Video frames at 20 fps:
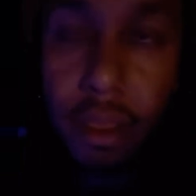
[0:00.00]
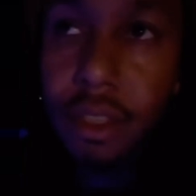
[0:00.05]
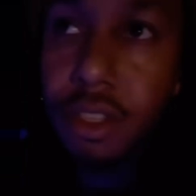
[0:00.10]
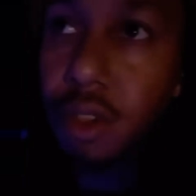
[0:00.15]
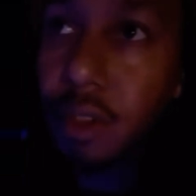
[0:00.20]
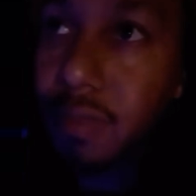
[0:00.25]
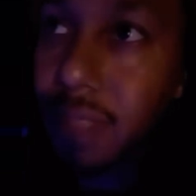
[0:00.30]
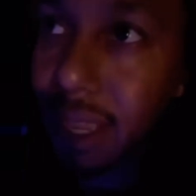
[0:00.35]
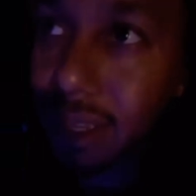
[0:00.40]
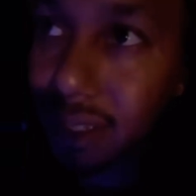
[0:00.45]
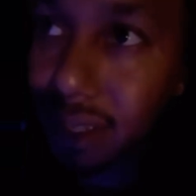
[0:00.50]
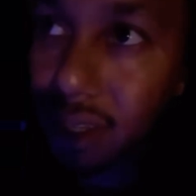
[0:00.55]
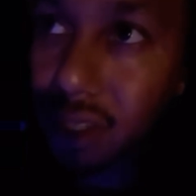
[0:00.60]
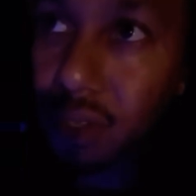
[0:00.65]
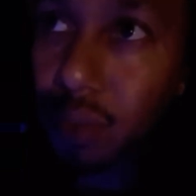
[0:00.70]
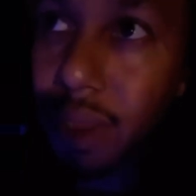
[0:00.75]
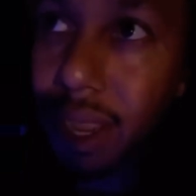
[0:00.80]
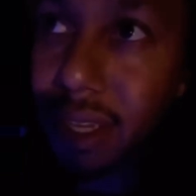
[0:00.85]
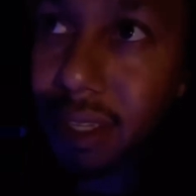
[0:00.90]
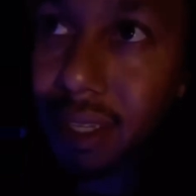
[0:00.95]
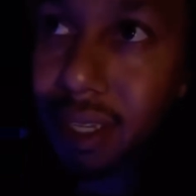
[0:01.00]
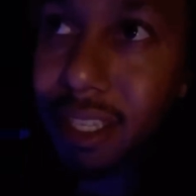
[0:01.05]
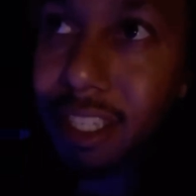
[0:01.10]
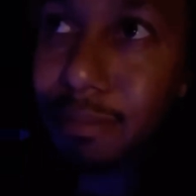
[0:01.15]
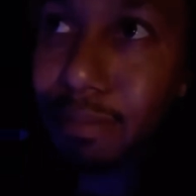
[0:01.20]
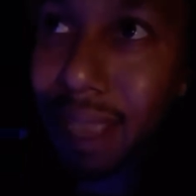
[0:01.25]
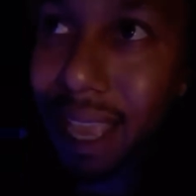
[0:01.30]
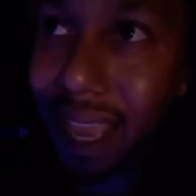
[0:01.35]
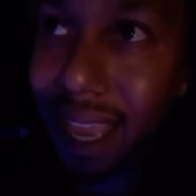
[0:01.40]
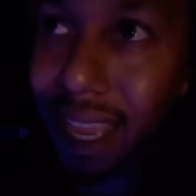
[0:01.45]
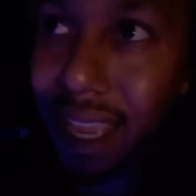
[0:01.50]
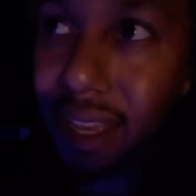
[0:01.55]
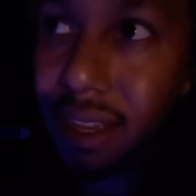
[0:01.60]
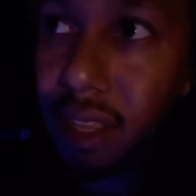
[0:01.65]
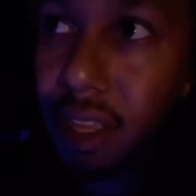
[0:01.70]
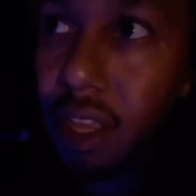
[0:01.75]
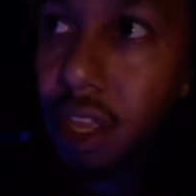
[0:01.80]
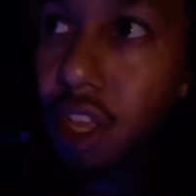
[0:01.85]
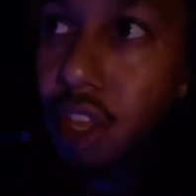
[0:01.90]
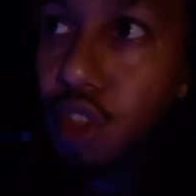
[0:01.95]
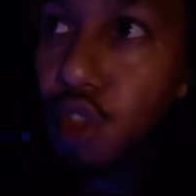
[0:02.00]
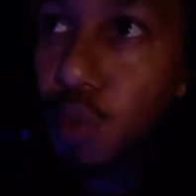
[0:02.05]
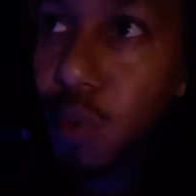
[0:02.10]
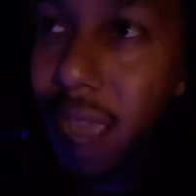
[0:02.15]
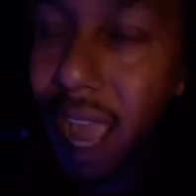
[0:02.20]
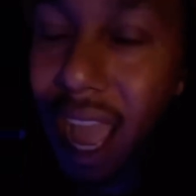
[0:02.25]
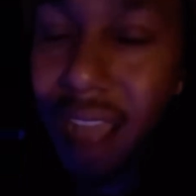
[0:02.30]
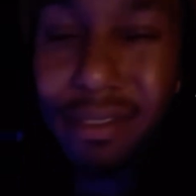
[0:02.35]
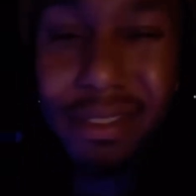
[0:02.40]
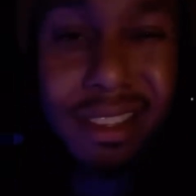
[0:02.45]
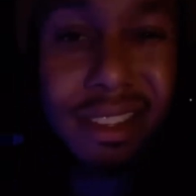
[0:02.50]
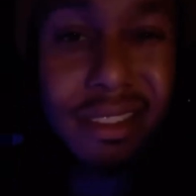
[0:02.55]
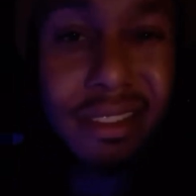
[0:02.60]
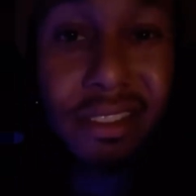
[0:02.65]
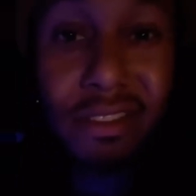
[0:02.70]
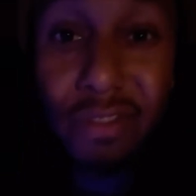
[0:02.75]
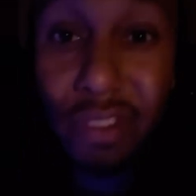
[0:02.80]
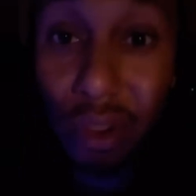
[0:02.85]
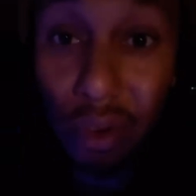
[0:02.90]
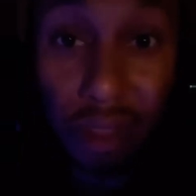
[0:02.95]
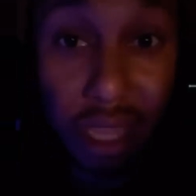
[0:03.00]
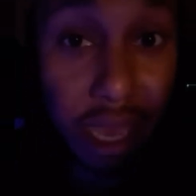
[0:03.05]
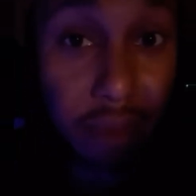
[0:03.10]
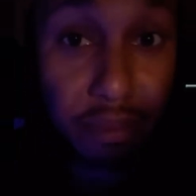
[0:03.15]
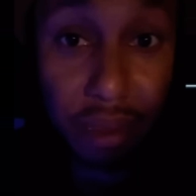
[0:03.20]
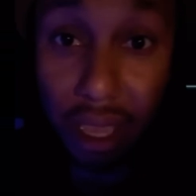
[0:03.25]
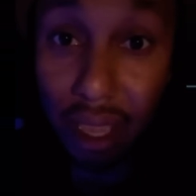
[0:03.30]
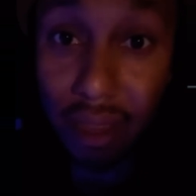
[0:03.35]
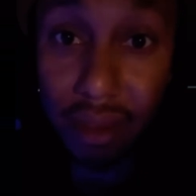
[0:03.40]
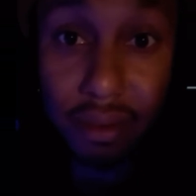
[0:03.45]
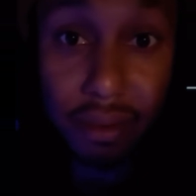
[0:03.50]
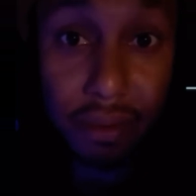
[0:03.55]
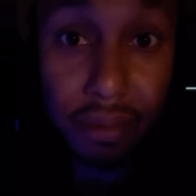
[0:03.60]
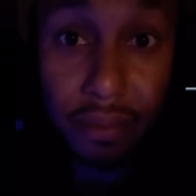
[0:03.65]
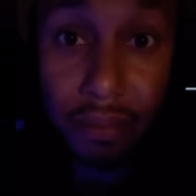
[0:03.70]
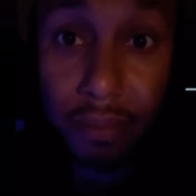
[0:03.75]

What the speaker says: So if that situation is pain, you have to feel that pain.